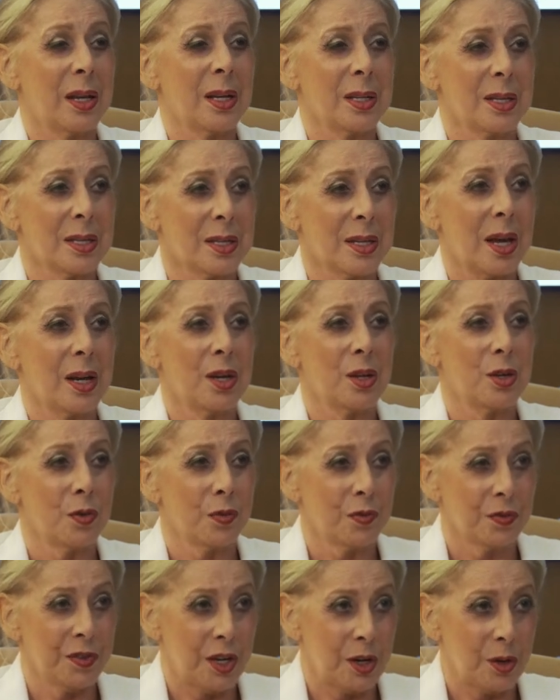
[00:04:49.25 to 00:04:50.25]

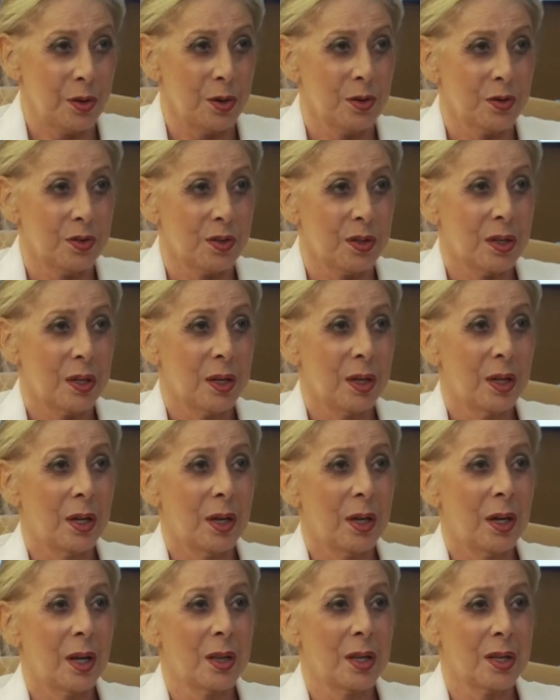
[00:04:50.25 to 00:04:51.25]
consecutive years
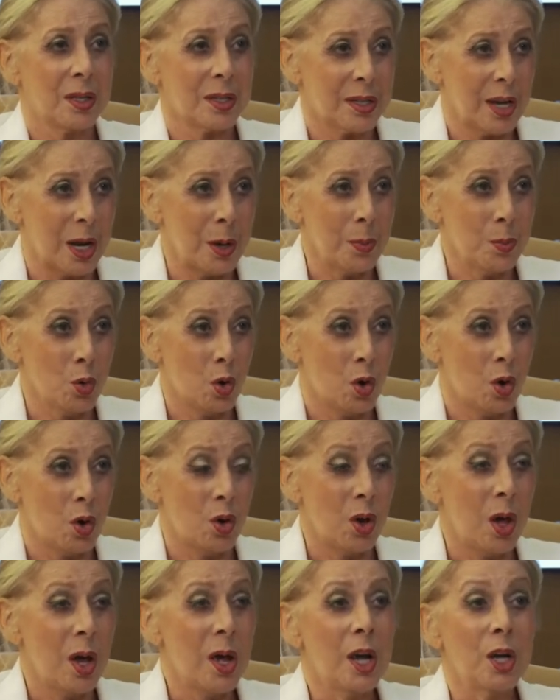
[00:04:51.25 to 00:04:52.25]
in the same
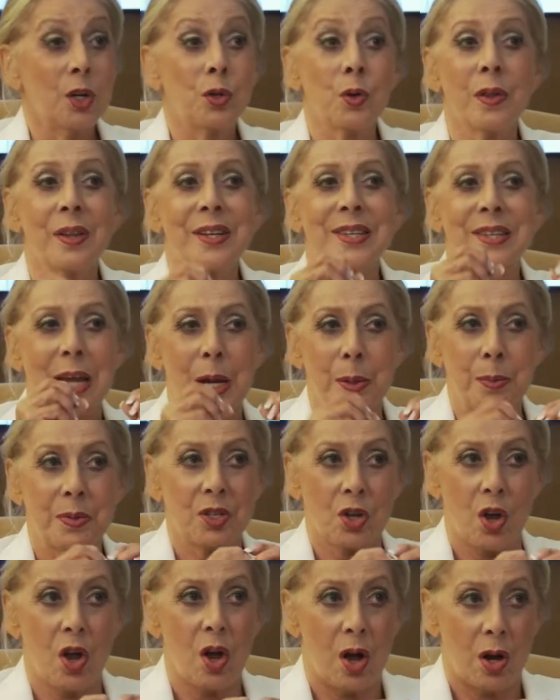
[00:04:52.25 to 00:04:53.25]
role, doing the same
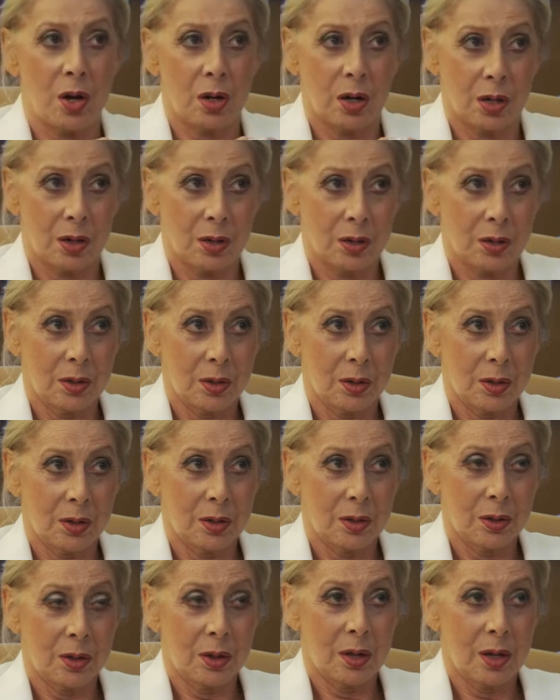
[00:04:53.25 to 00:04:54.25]
song
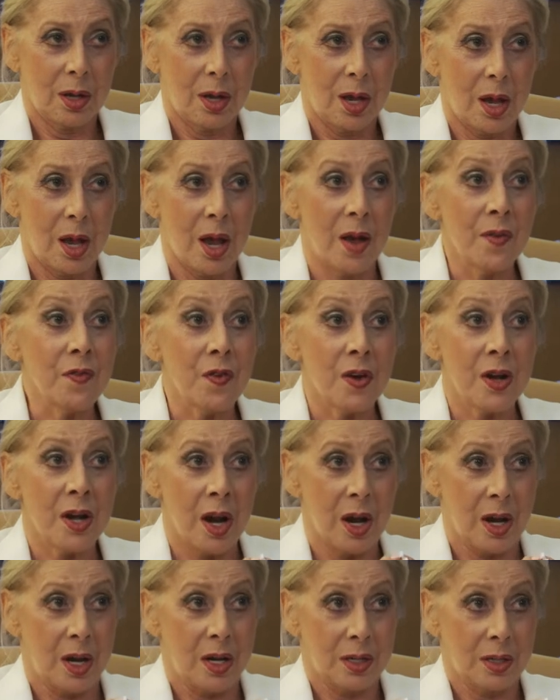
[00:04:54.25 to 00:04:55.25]
every
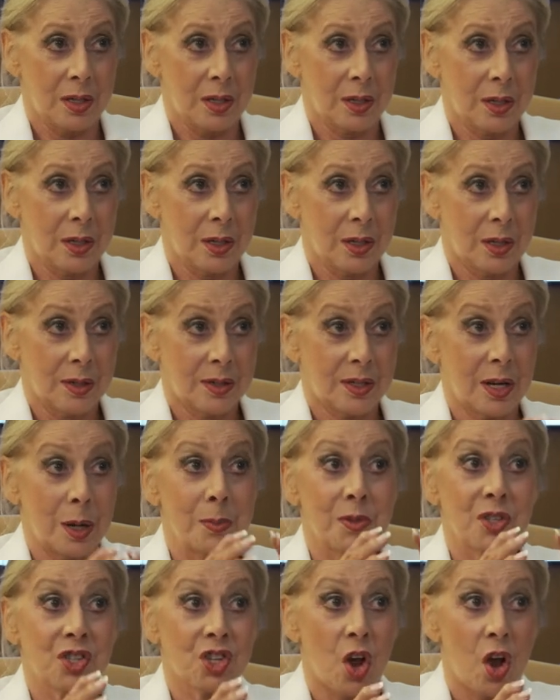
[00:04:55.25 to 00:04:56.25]
night,
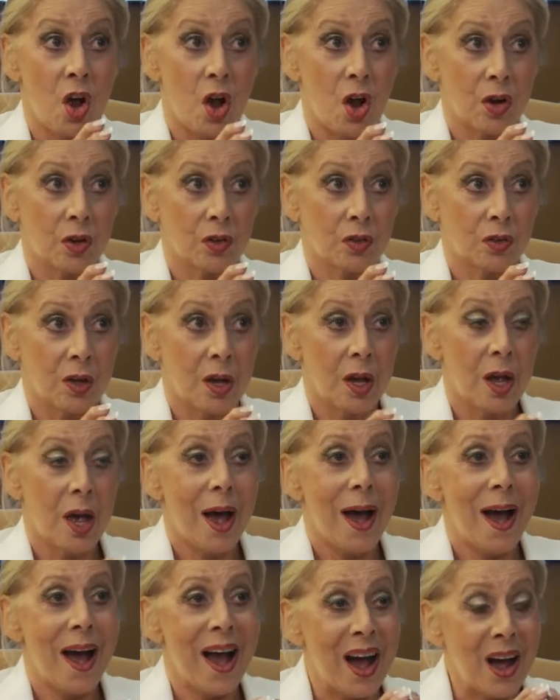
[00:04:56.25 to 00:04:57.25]
same songs.
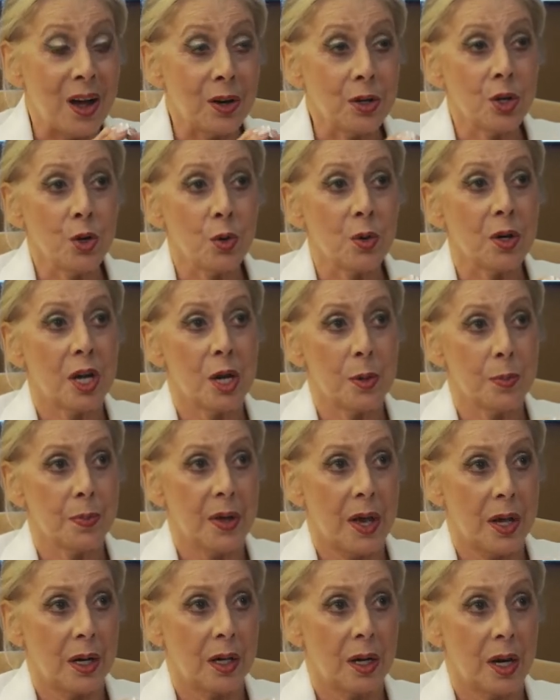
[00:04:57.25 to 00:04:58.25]
How do you keep
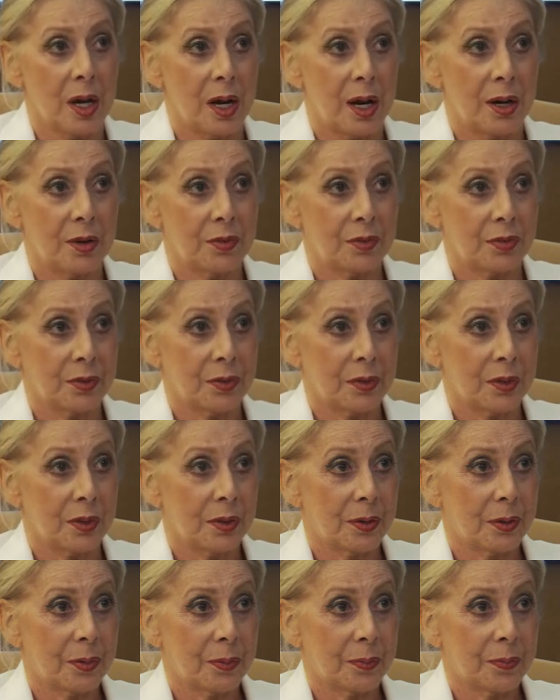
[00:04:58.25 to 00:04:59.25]
that alive?
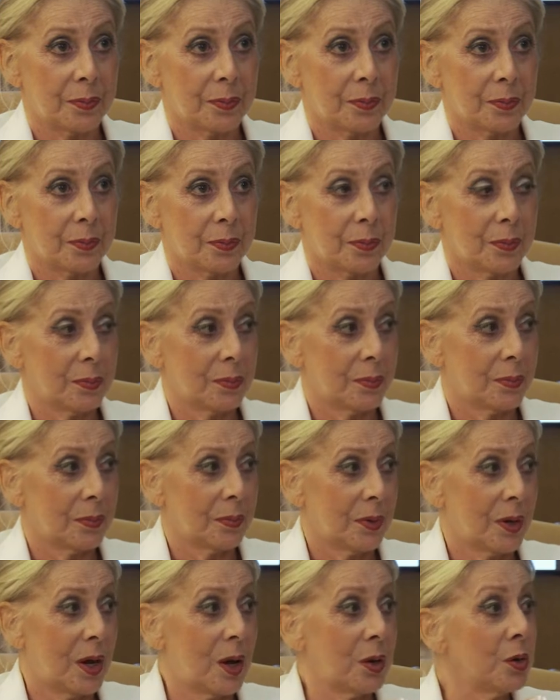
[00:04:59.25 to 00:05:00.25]
Mm.
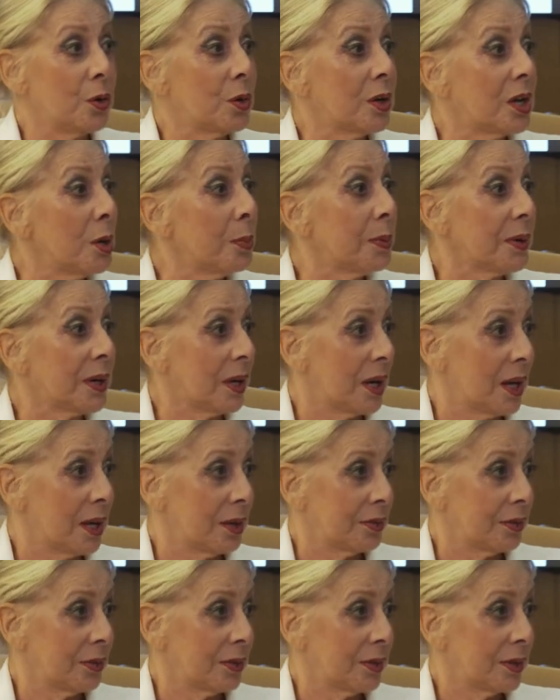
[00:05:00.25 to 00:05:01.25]
How do you keep it
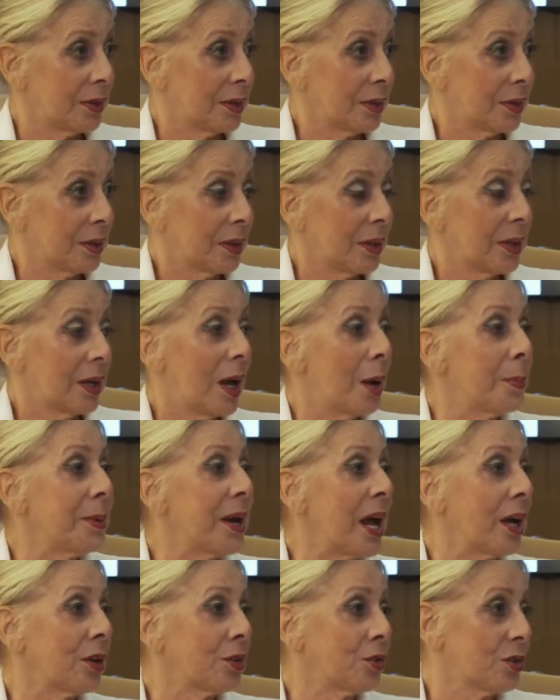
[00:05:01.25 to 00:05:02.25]
alive? I'm an
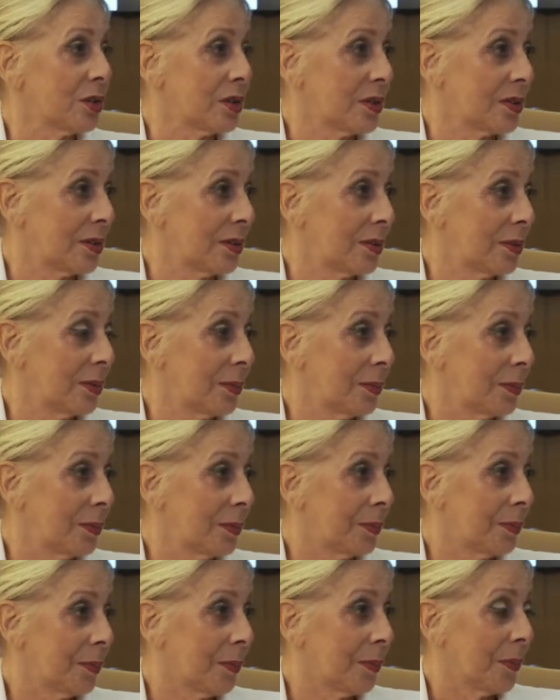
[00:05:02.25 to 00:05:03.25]
actress.
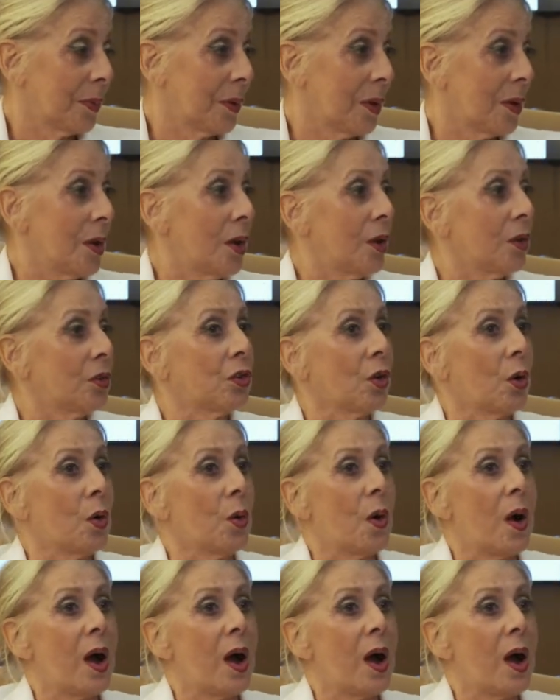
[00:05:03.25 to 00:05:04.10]
So